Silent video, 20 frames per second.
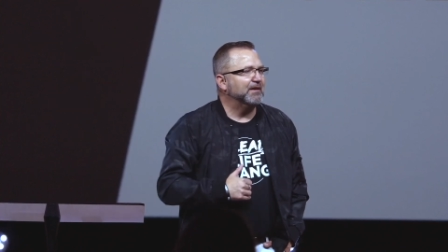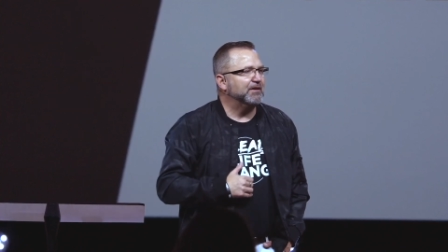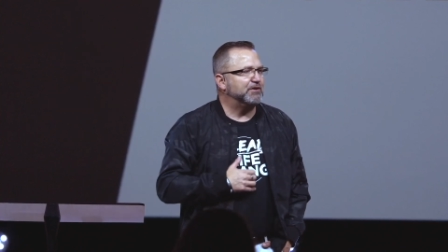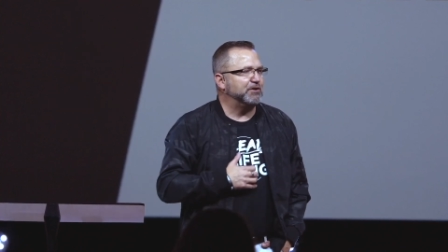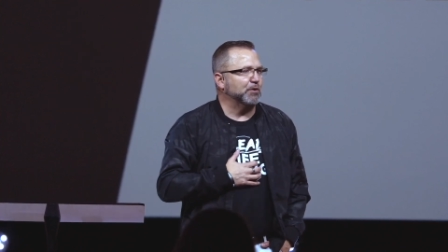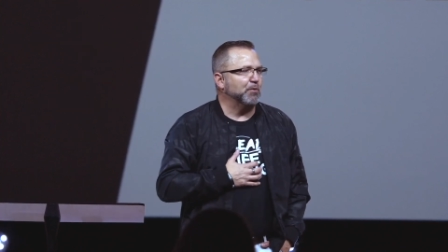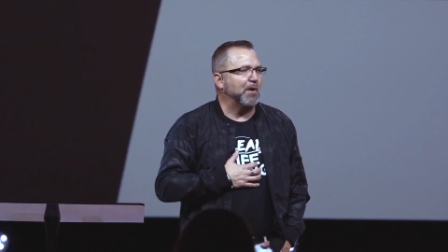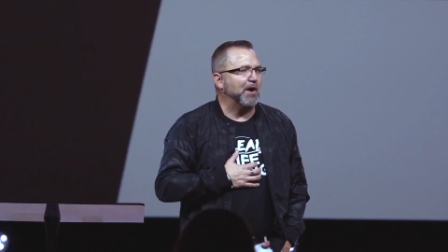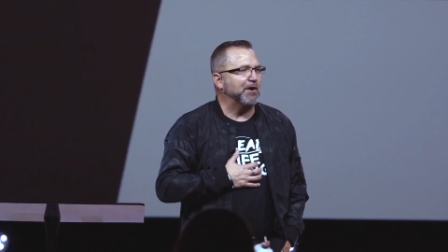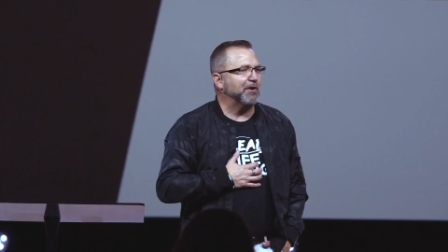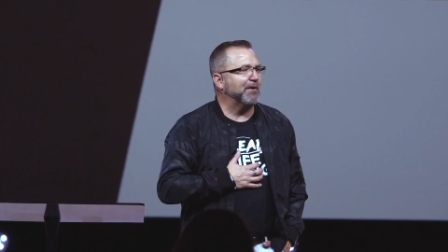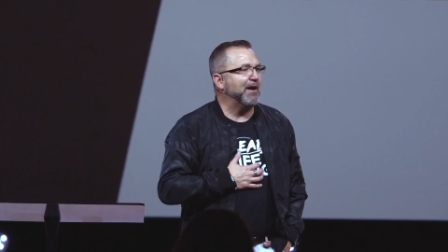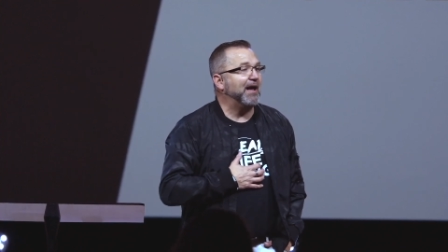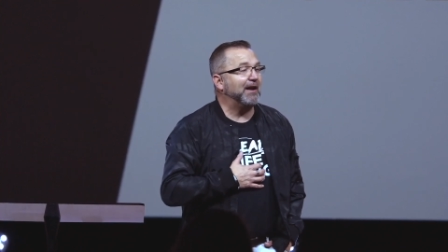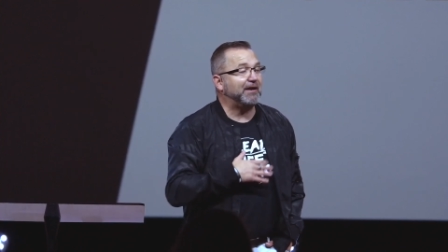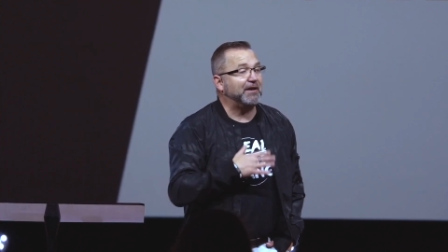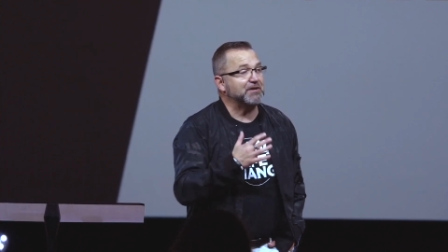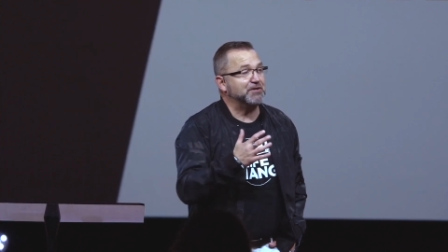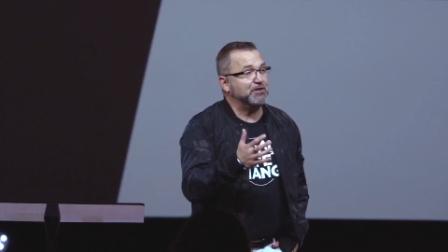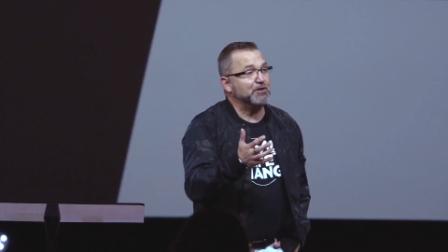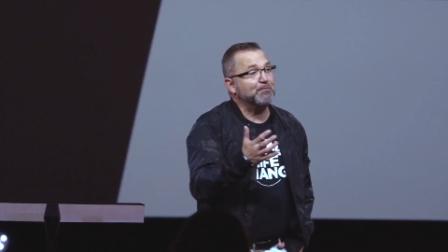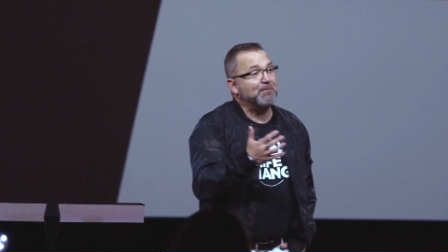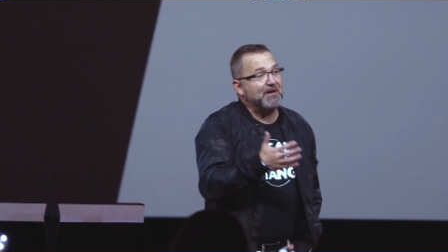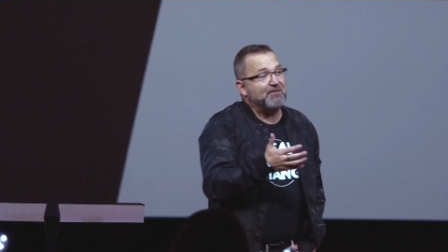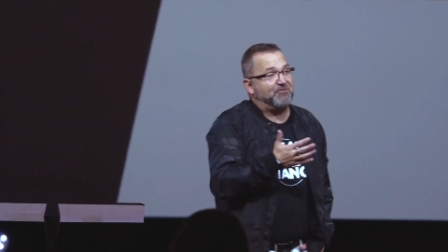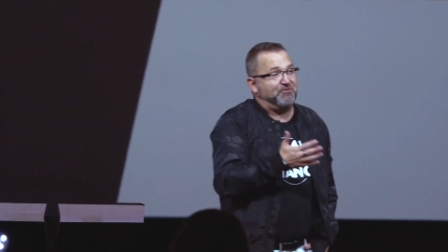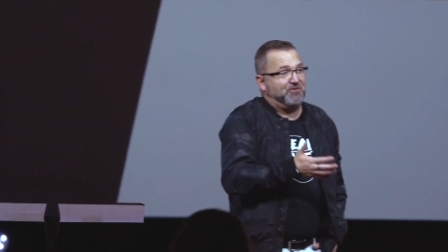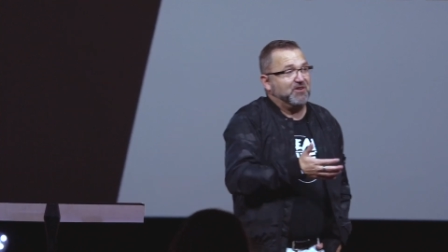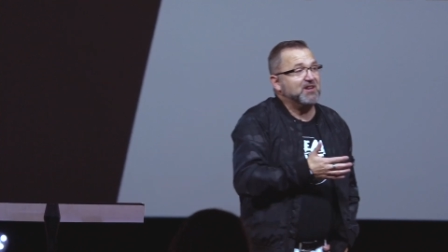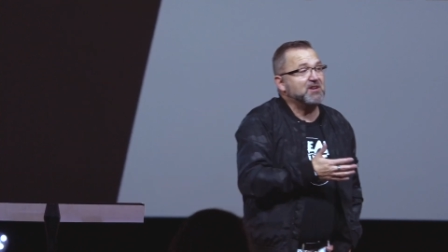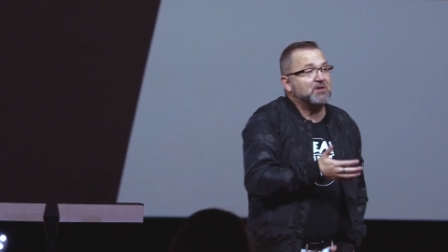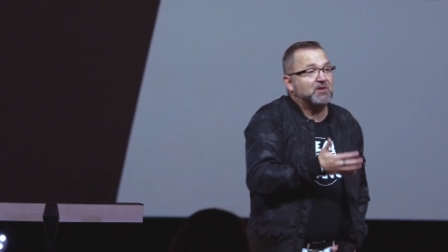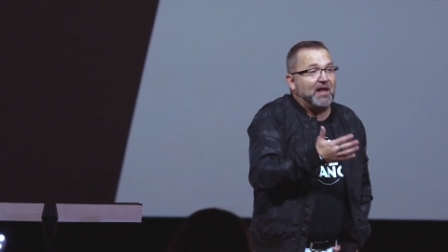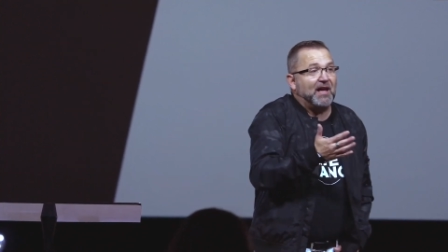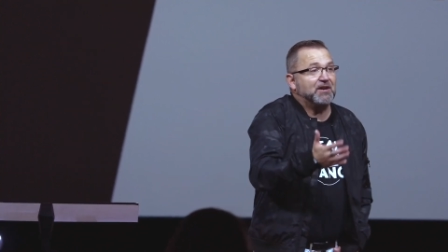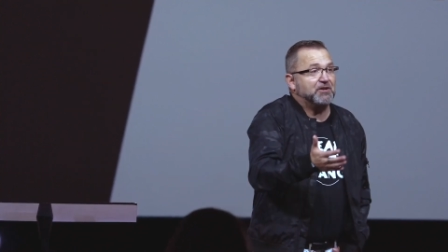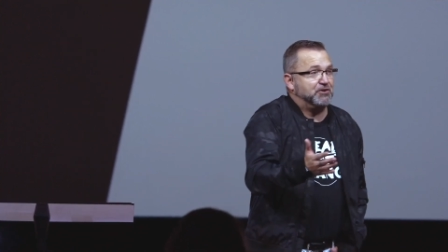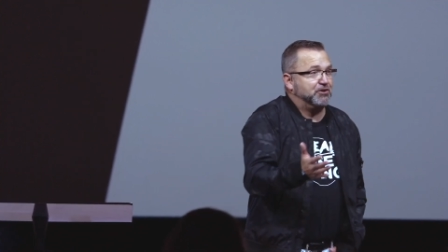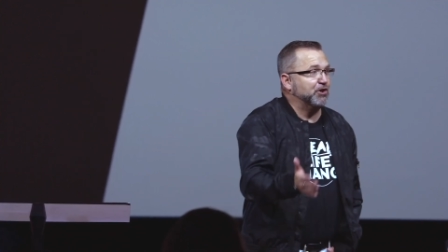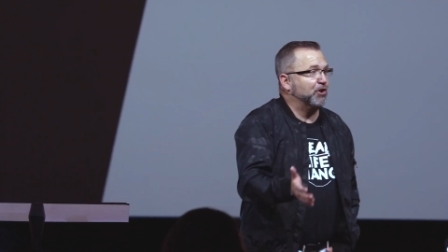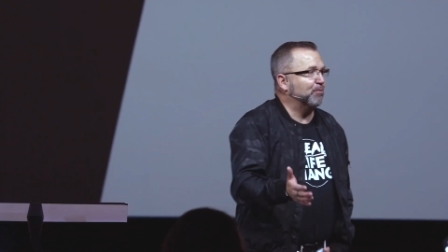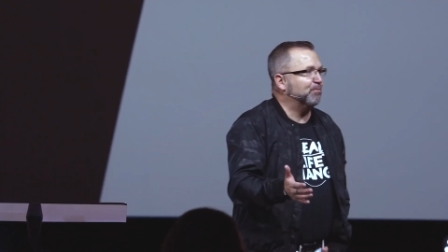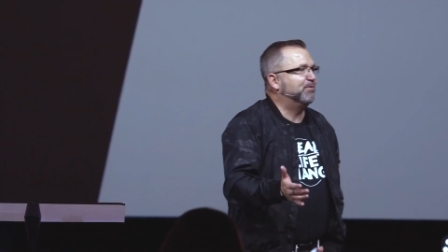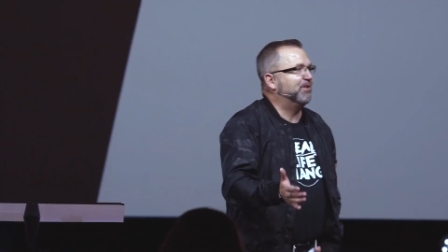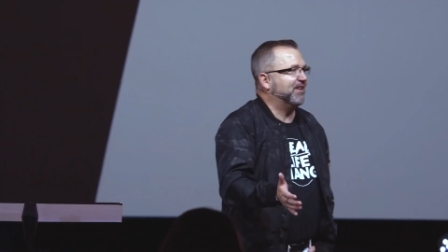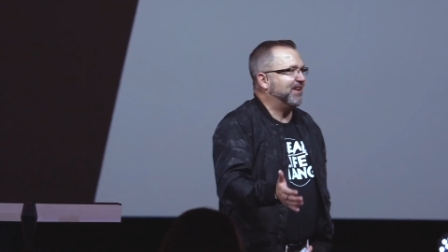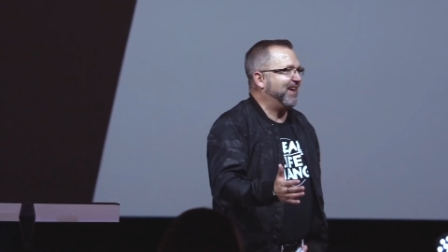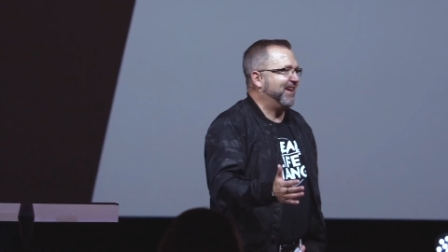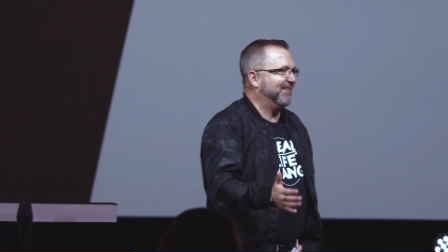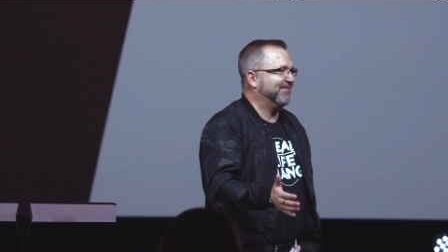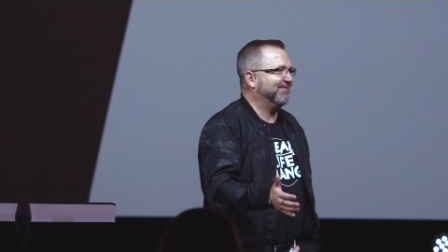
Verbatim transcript: to where you're at because you may feel like Job today,